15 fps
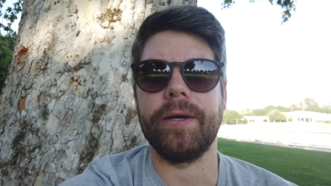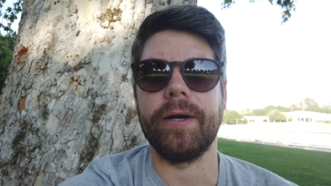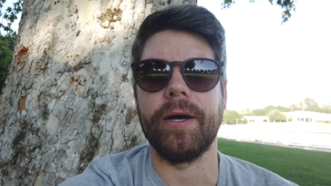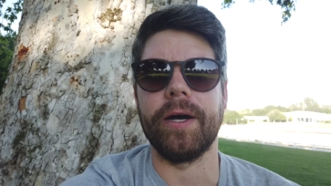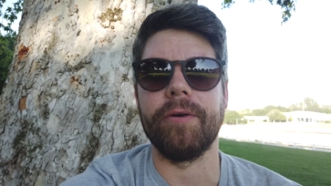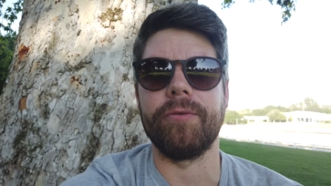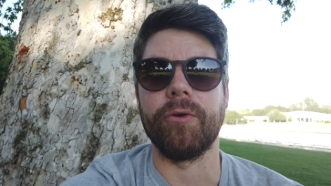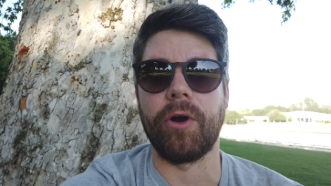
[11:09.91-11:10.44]

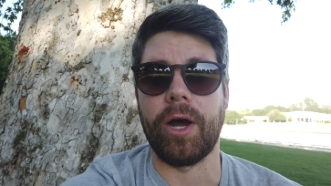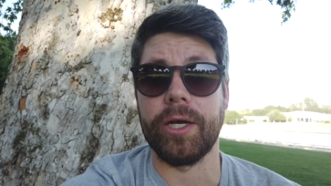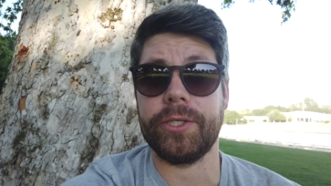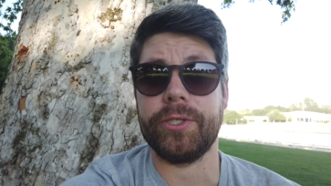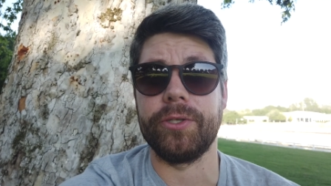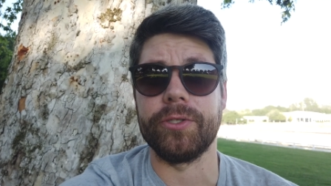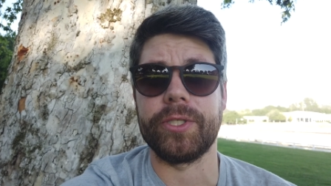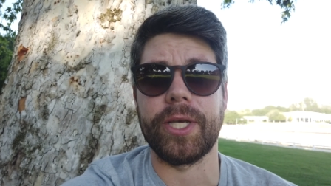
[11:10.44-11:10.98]
uh, for
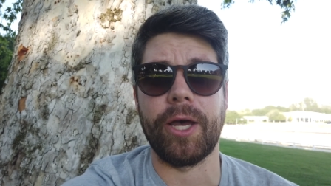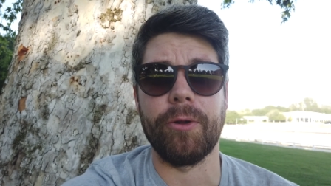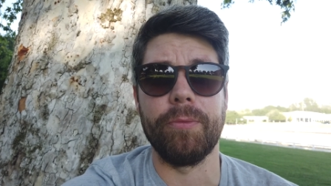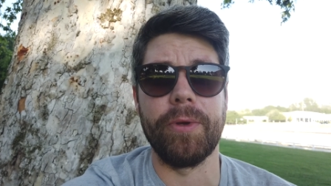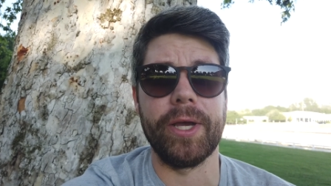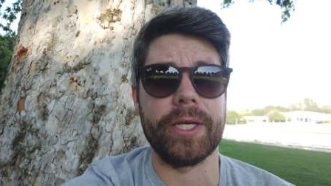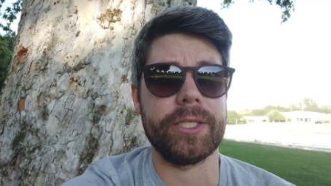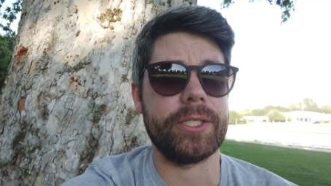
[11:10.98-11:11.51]
us to
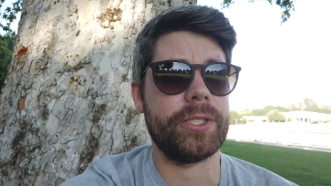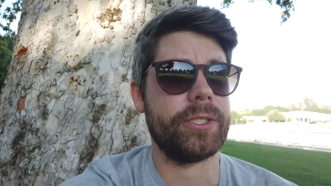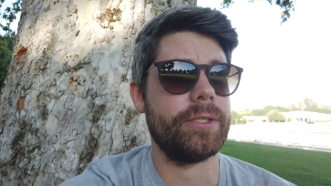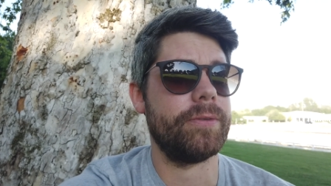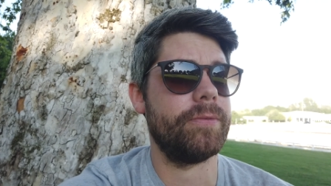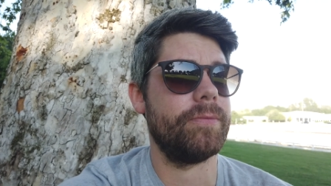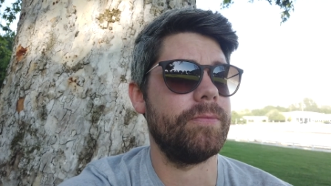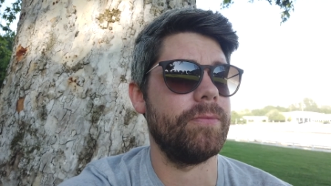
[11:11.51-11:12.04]
sound mix
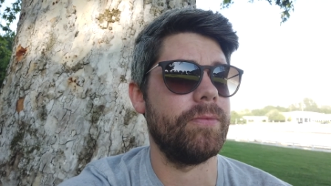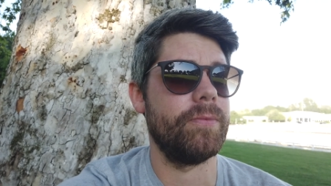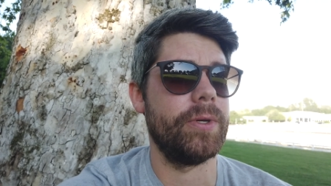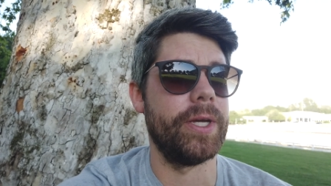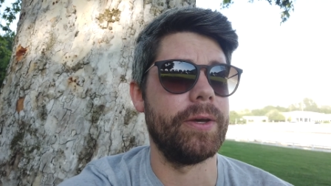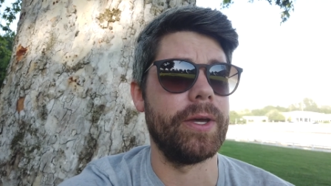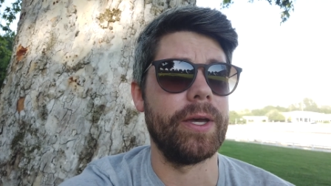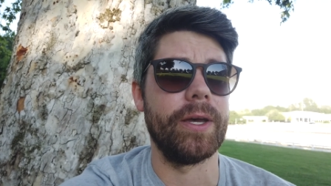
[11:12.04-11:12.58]

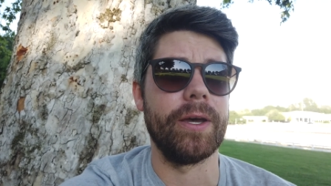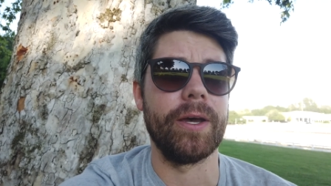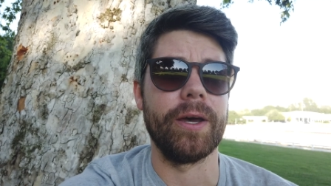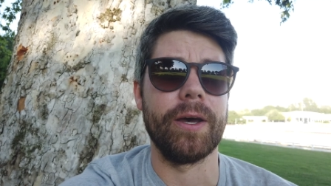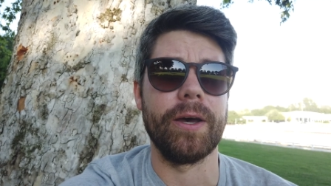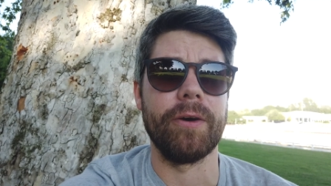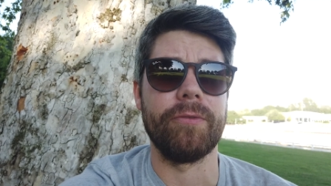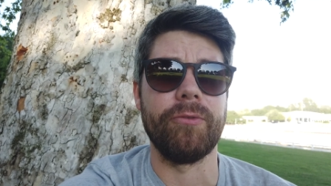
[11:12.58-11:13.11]

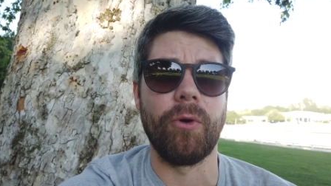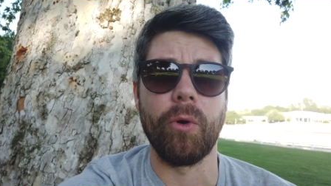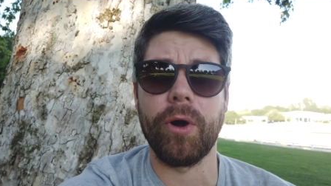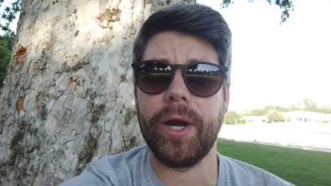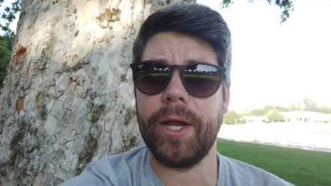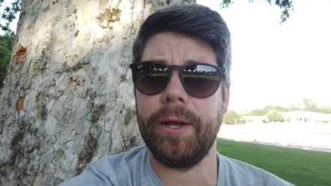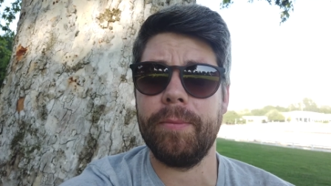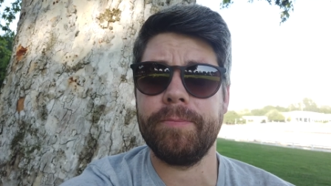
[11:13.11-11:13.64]
uh,
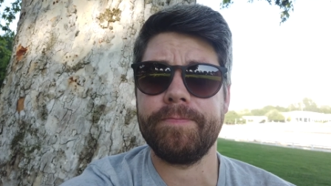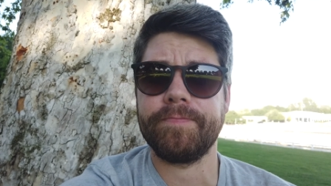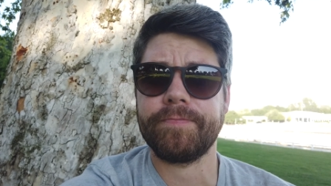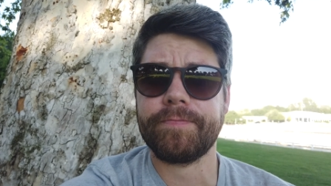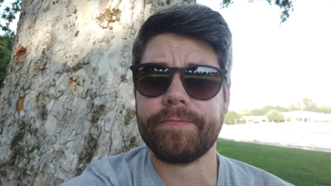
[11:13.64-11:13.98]
for him